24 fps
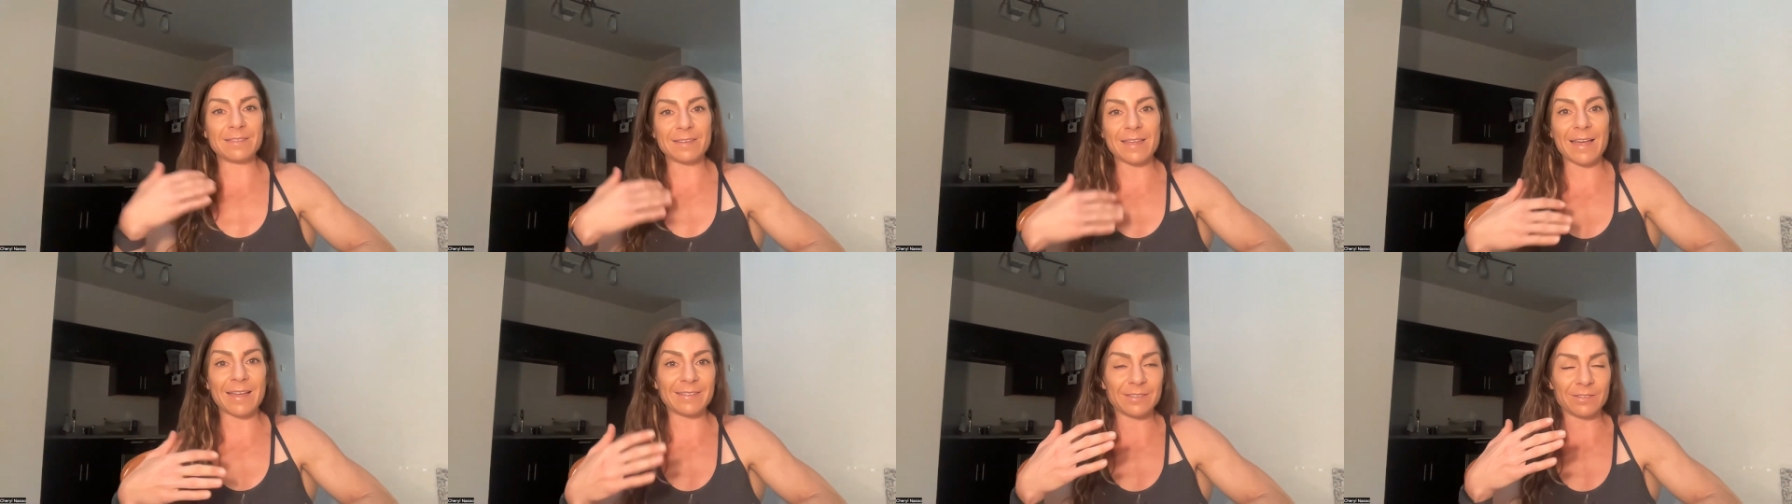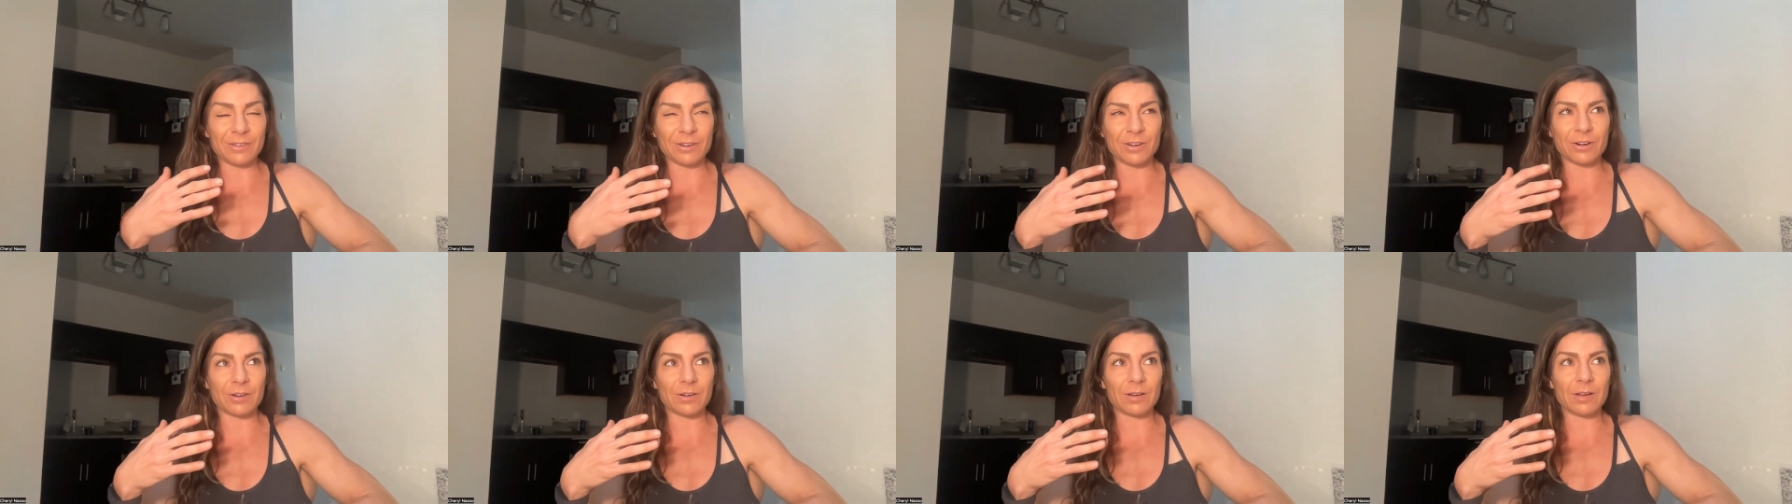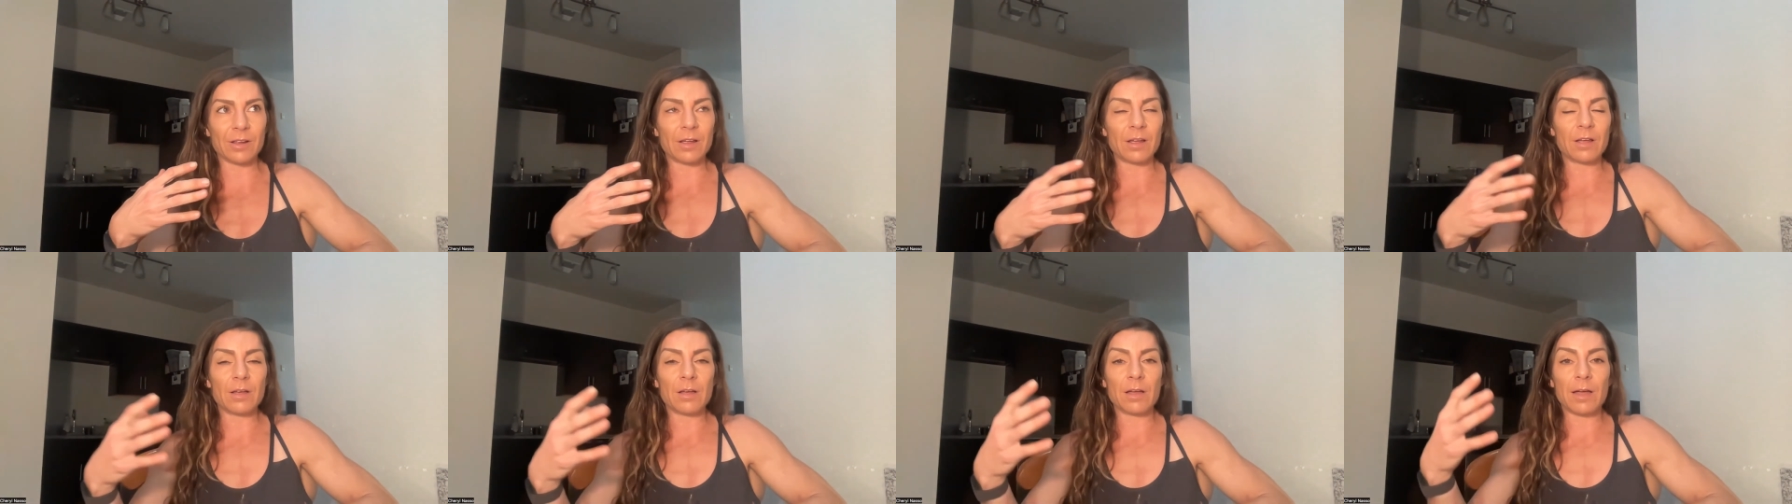as or
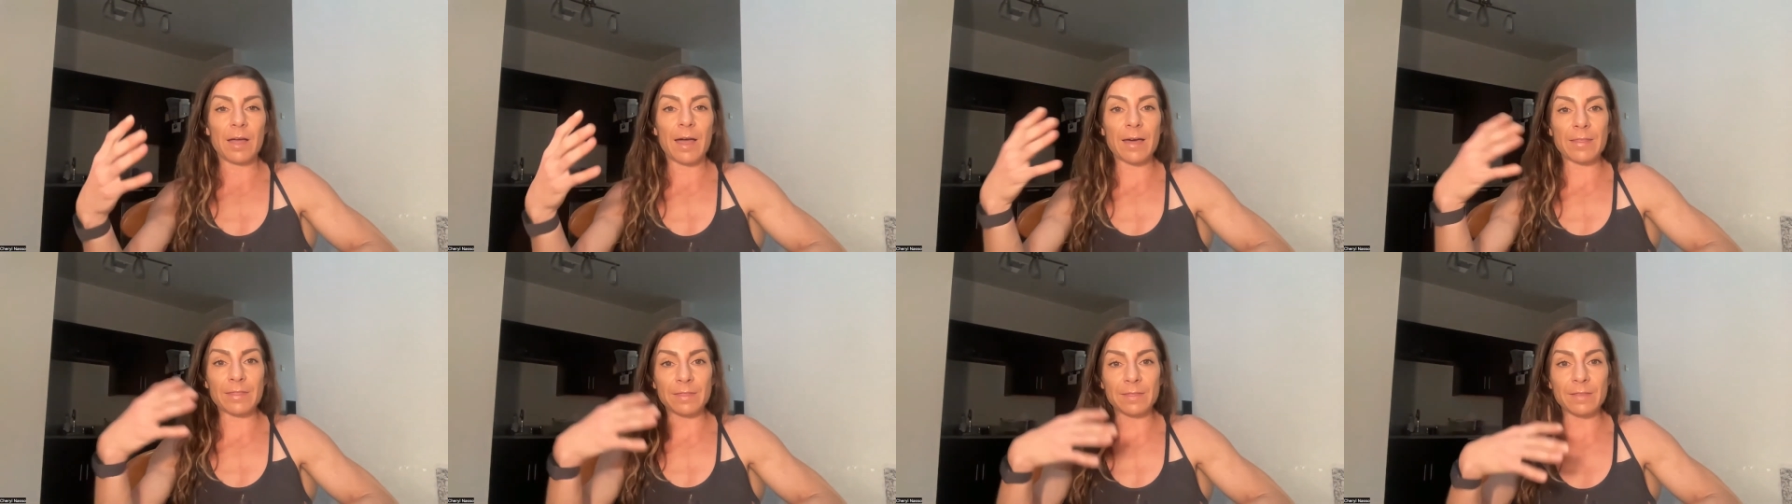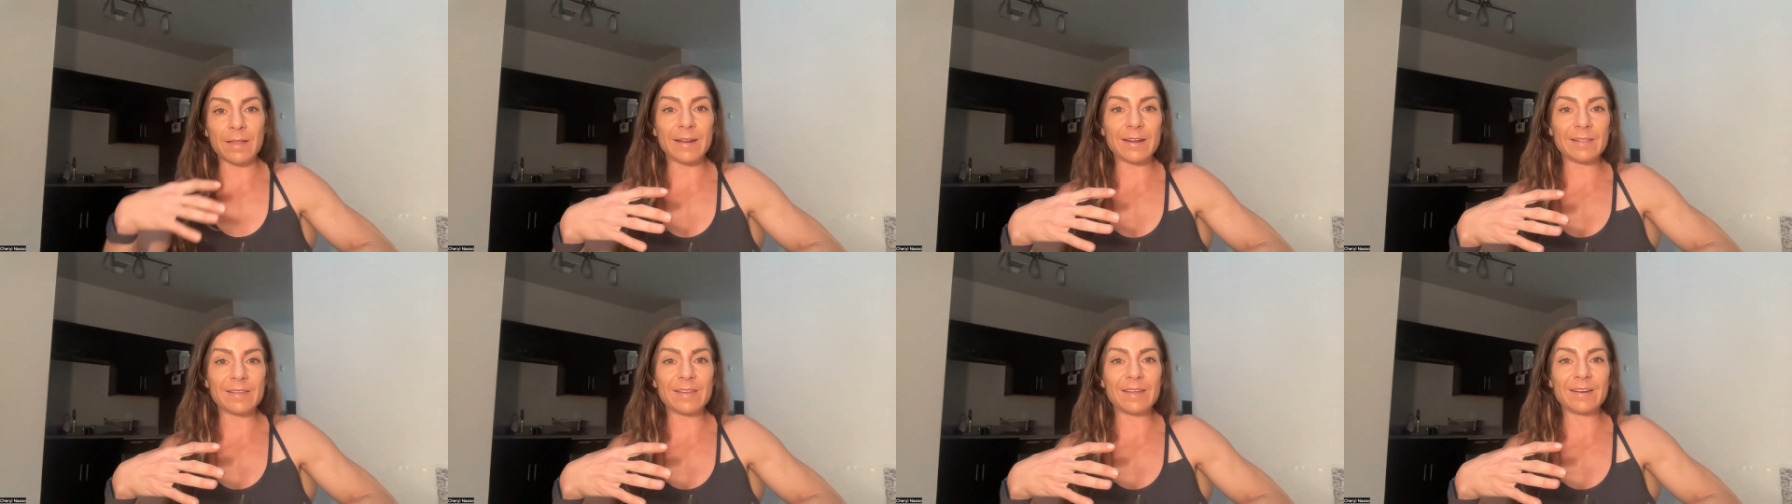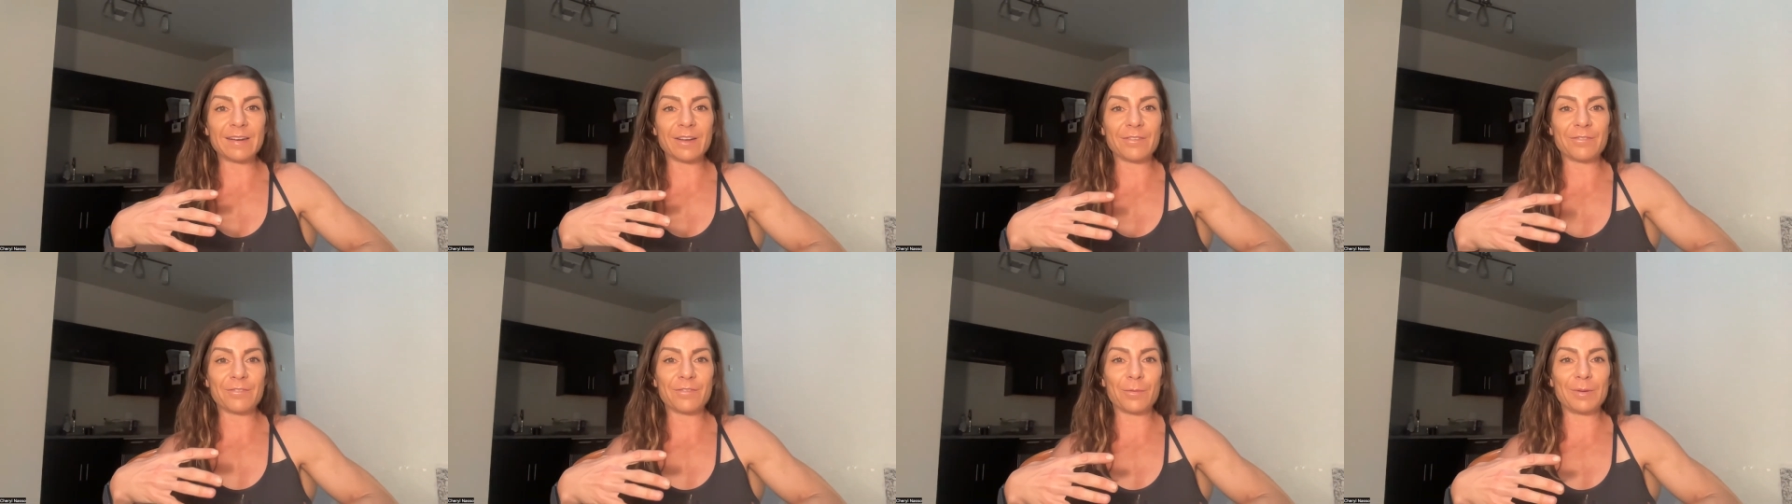athletically enough